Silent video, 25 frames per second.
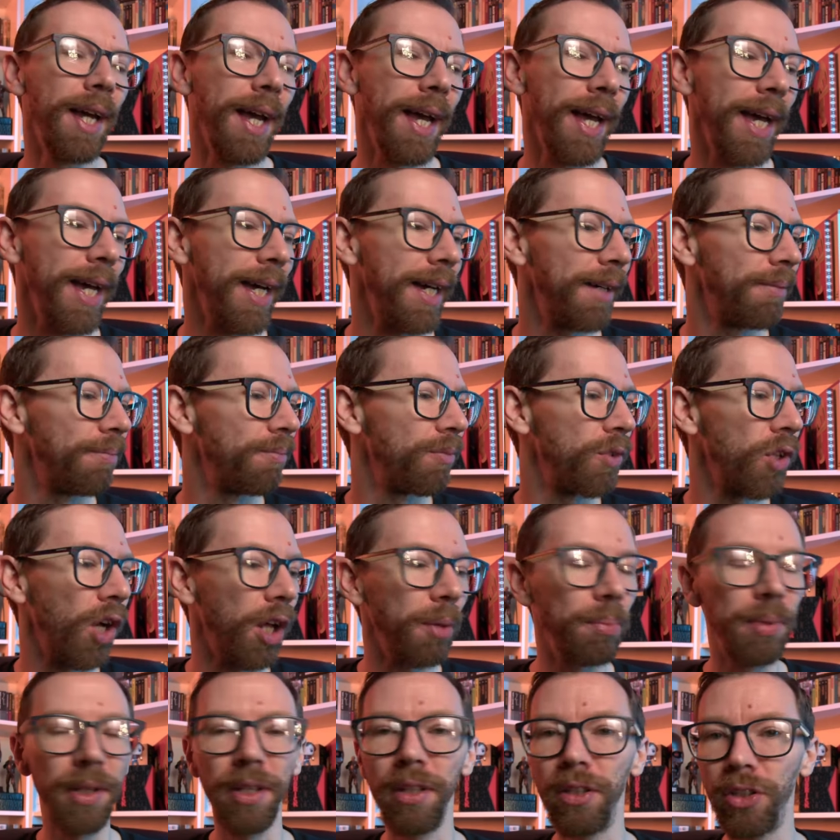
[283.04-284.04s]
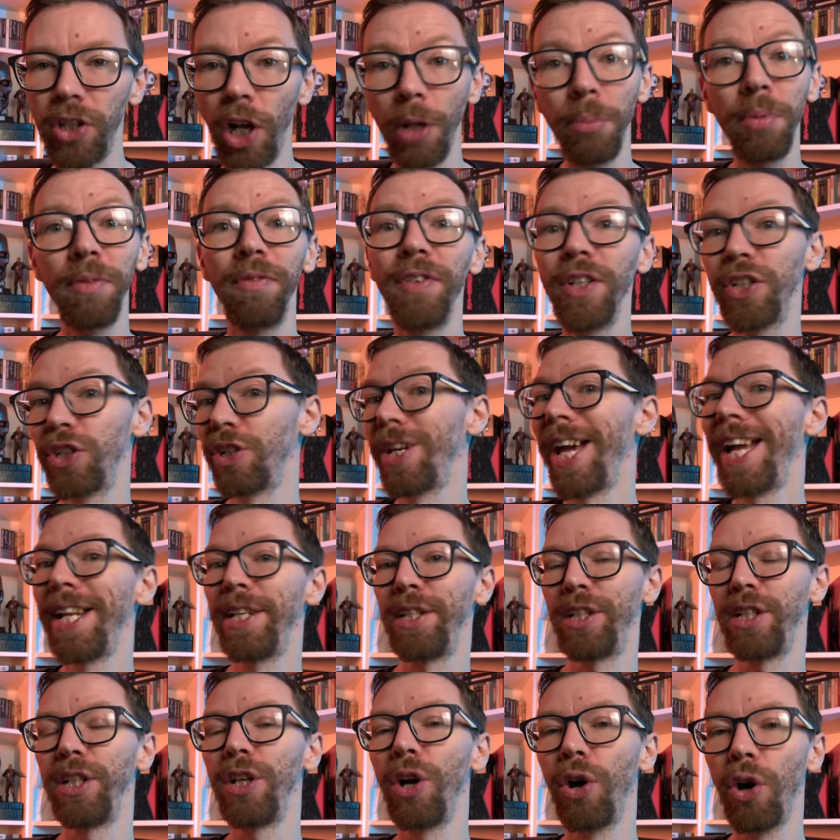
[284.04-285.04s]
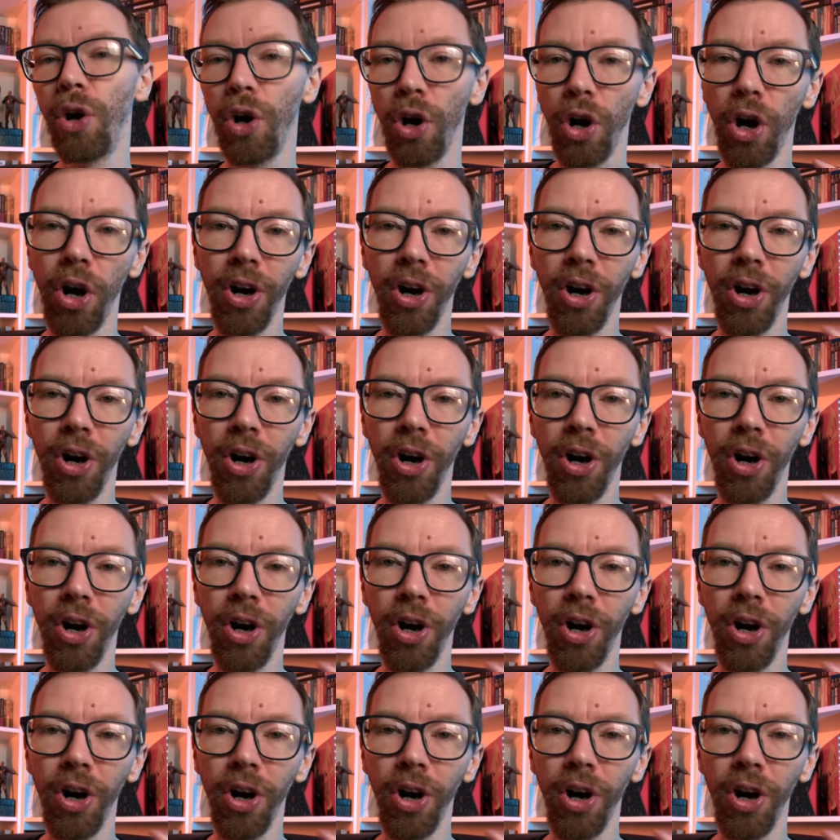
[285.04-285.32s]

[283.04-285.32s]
Dolby Vision, HDR,